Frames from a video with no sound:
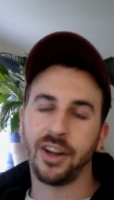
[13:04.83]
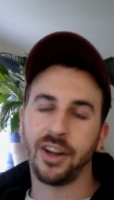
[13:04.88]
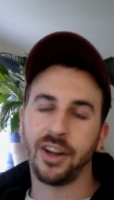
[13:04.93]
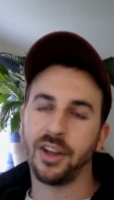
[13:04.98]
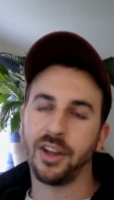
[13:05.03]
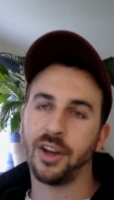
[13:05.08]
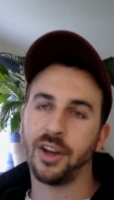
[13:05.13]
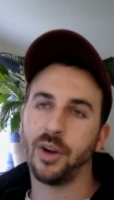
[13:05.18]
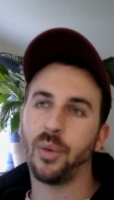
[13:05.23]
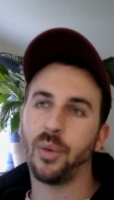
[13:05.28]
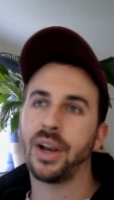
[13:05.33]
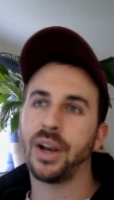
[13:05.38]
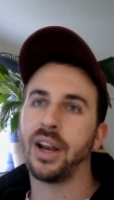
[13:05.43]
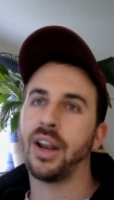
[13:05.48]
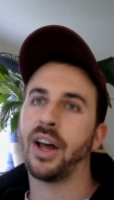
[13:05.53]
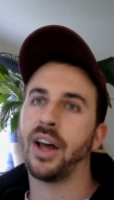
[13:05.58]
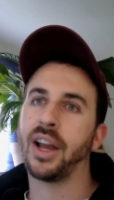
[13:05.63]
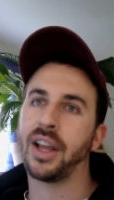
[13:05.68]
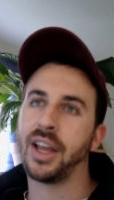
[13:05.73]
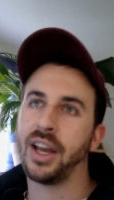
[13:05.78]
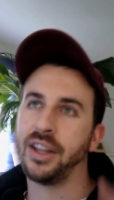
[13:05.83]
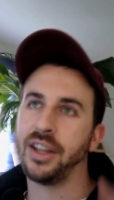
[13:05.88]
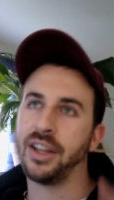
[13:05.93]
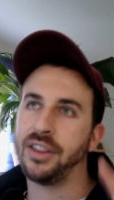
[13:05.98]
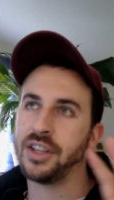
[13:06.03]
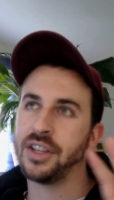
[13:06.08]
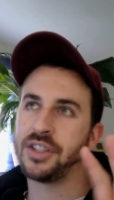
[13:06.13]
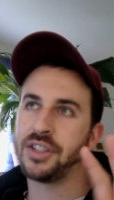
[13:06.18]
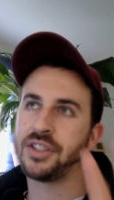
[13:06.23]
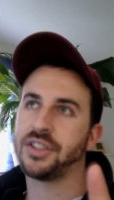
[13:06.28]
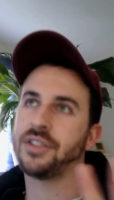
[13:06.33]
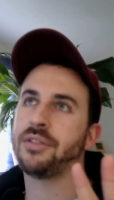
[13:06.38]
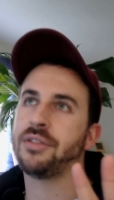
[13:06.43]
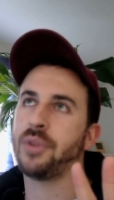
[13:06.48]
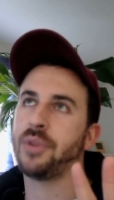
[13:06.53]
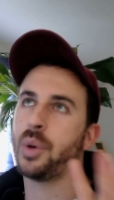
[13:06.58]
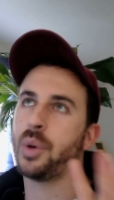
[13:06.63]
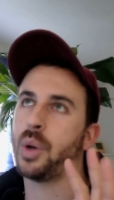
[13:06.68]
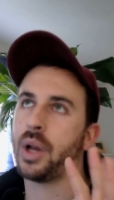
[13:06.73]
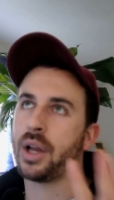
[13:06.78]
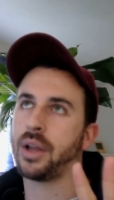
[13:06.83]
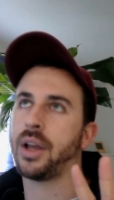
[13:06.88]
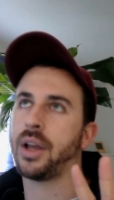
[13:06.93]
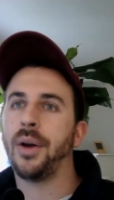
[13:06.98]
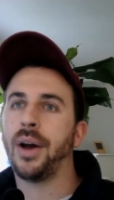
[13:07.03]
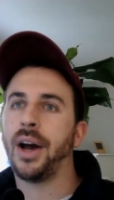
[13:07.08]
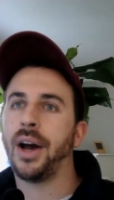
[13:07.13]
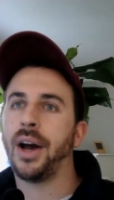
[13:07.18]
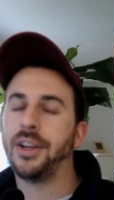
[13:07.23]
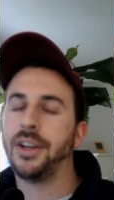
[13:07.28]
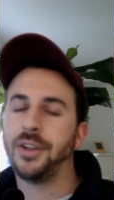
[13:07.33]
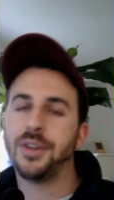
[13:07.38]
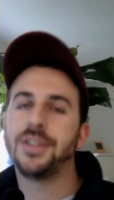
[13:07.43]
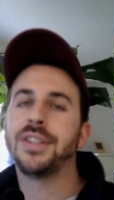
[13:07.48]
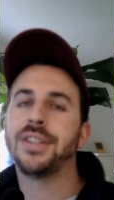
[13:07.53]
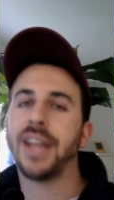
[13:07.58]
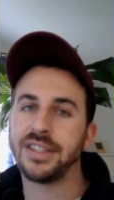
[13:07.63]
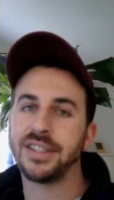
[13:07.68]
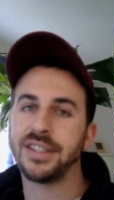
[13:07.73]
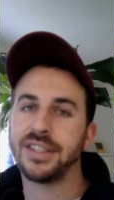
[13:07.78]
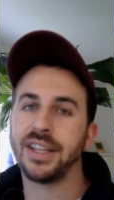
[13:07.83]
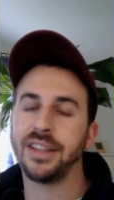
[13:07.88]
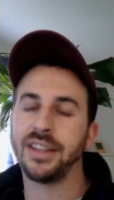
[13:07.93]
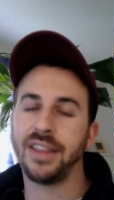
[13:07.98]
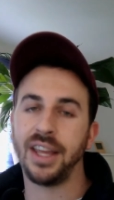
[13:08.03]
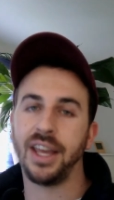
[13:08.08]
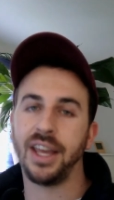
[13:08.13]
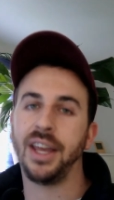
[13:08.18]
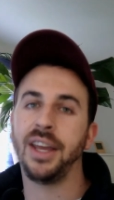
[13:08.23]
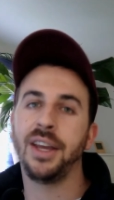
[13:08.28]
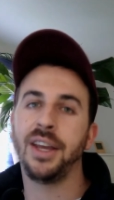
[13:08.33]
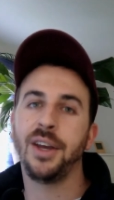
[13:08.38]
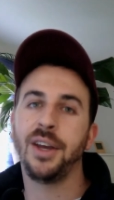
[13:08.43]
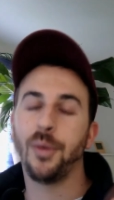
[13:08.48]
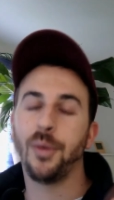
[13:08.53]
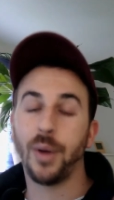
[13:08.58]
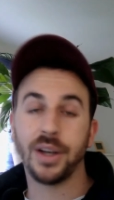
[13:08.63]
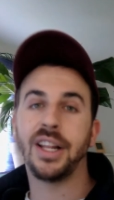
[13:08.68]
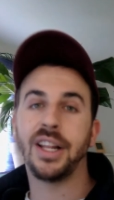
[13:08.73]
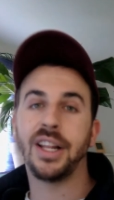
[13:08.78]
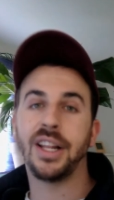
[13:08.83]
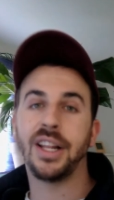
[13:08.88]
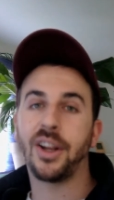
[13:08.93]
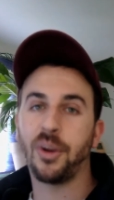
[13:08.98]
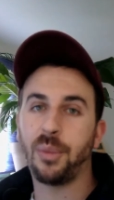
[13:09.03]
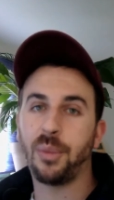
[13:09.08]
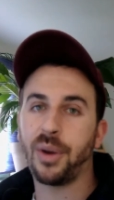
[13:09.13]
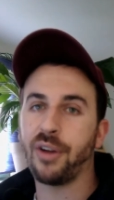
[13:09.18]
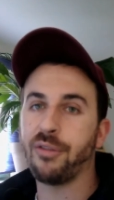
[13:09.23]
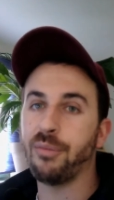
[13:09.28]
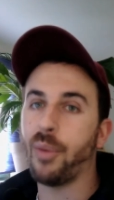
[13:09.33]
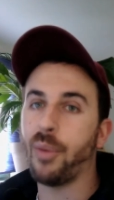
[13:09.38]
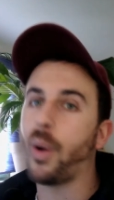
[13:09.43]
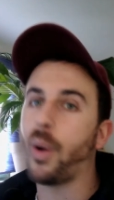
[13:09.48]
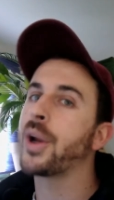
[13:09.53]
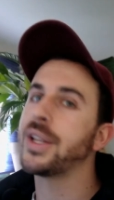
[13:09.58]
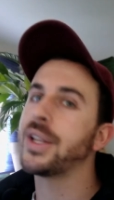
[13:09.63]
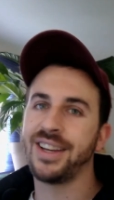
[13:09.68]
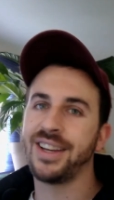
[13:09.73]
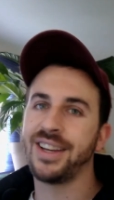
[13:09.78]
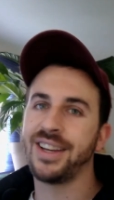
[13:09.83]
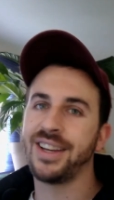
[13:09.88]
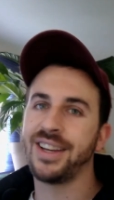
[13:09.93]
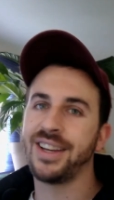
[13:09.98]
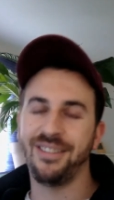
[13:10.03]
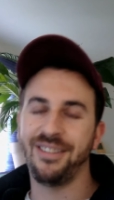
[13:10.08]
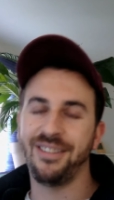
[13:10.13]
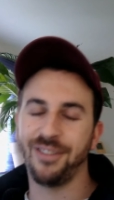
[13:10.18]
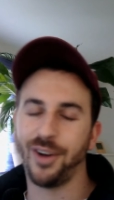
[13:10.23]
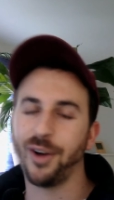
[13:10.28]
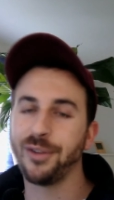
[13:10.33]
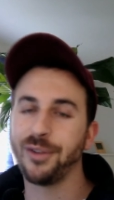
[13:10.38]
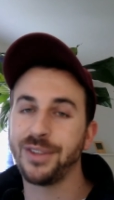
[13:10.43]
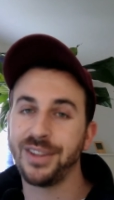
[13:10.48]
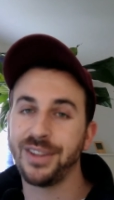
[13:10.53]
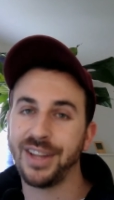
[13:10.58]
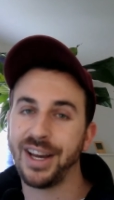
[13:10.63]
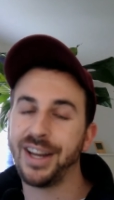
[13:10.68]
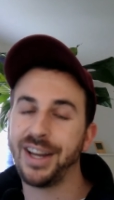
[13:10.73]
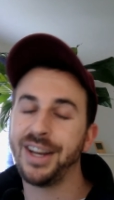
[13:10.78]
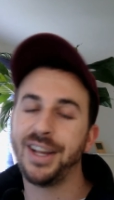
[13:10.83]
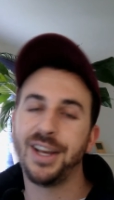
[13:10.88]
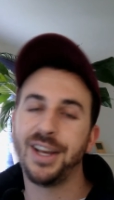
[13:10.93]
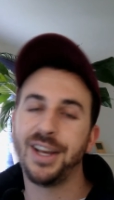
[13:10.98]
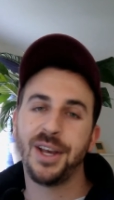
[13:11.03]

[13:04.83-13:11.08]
know, you don't want to like uh, this, or like, I do sense that there was a little bit of marketing involved in that.